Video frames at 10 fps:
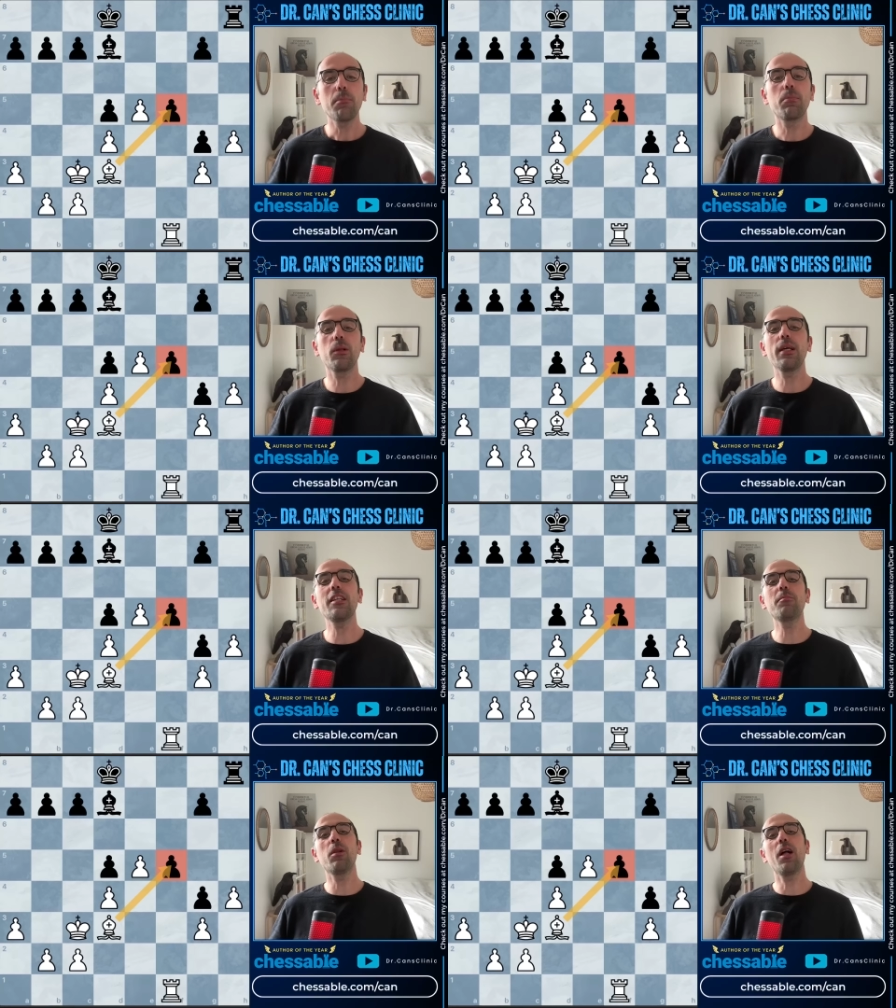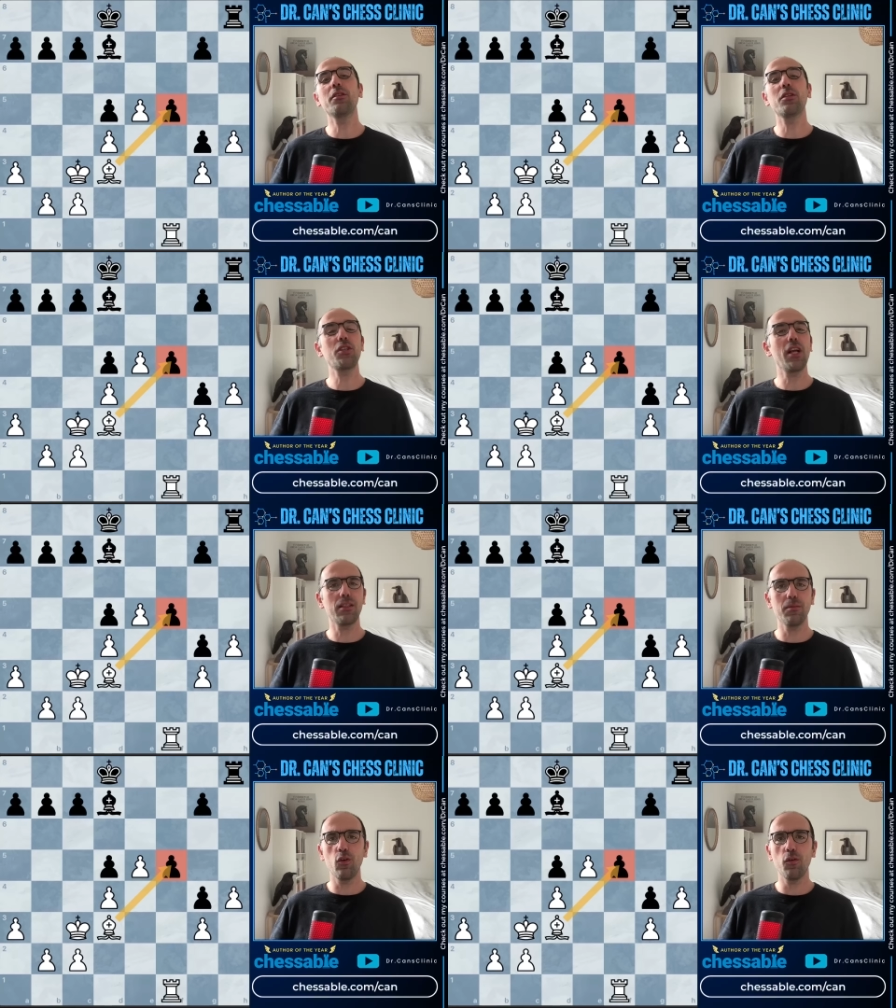Please blunder check
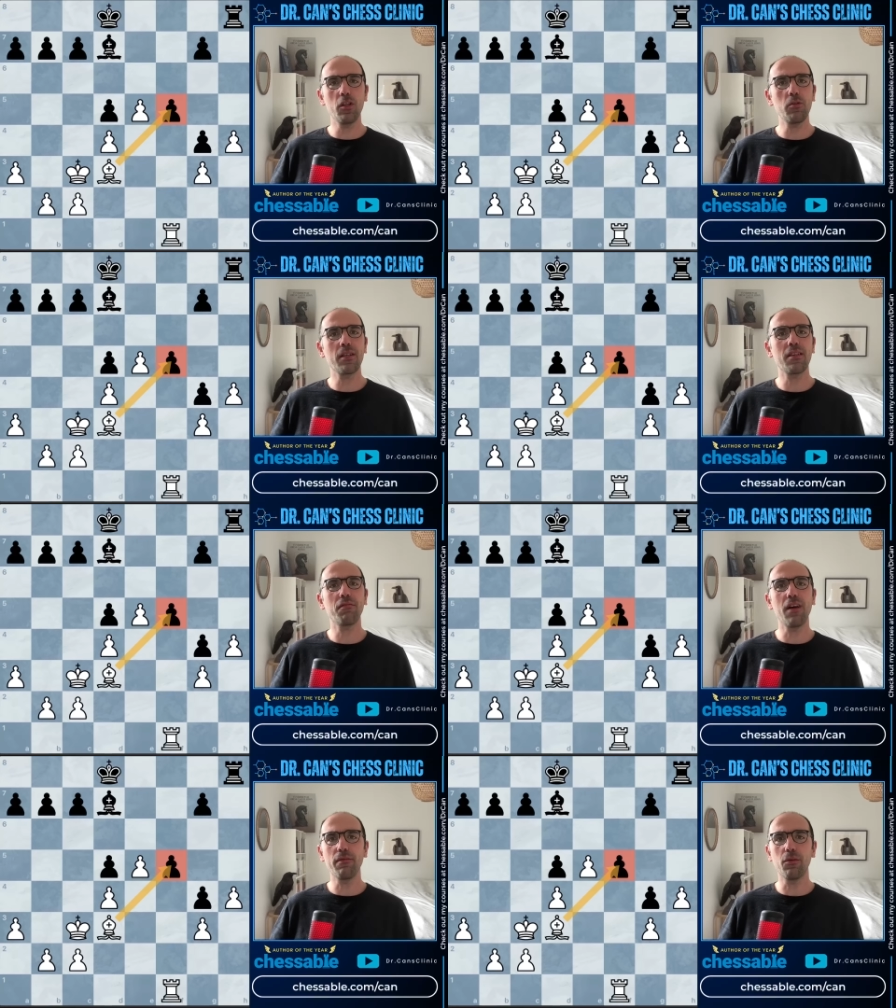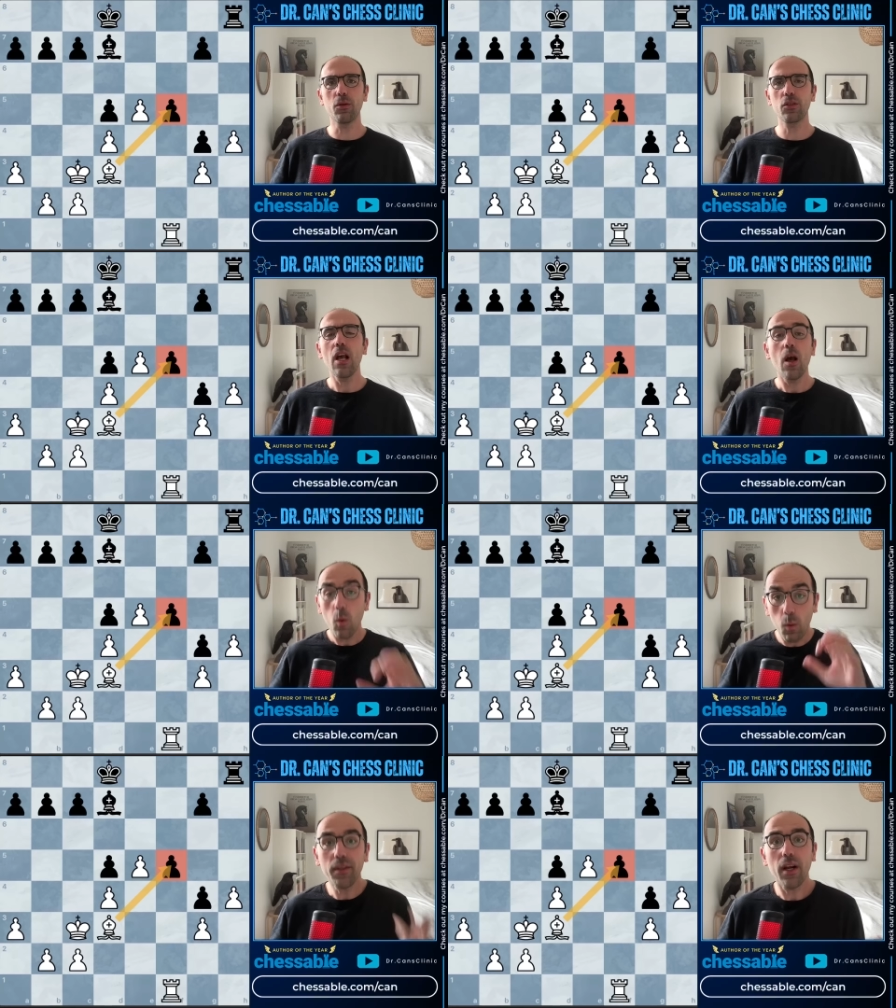the move bishop takes f5, folks.
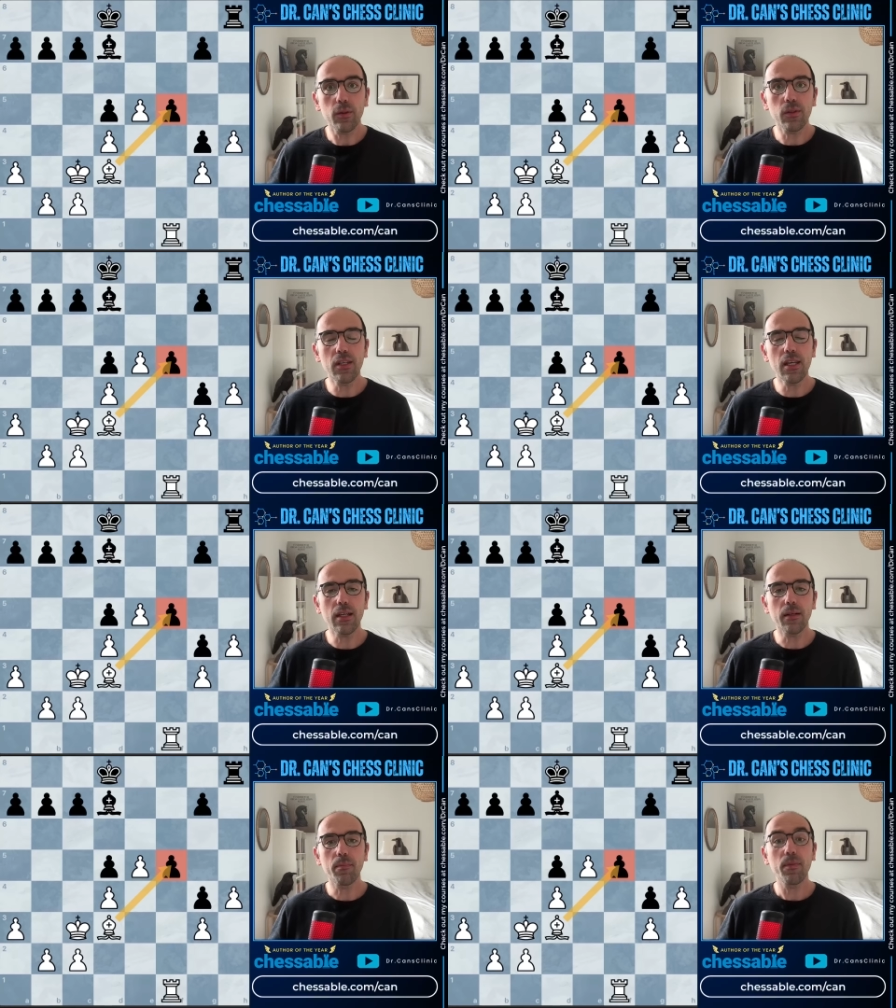What are you seeing?